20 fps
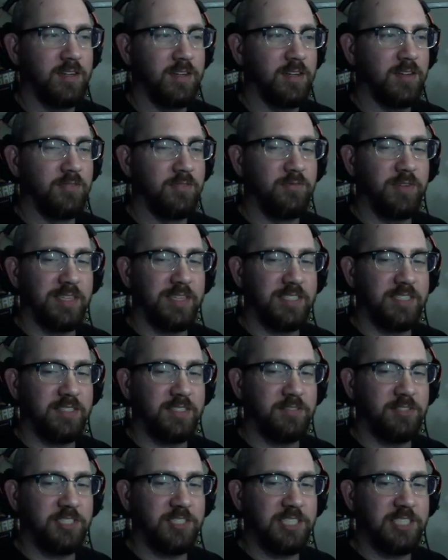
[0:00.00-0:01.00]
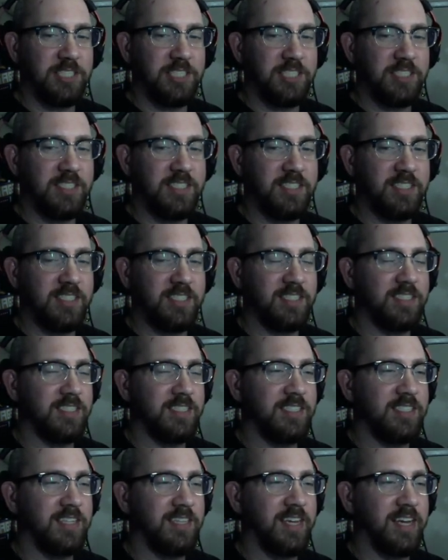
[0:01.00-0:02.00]
Offensive GGs?
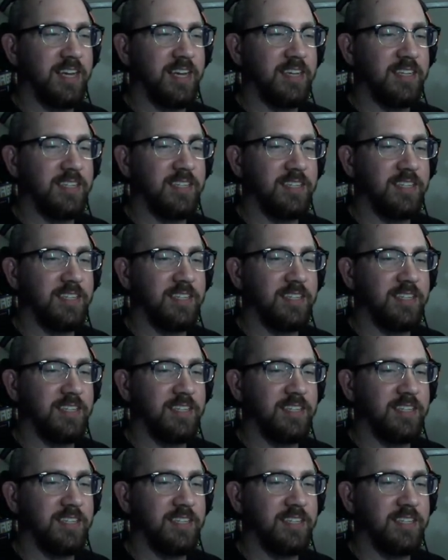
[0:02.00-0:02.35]
Yeah.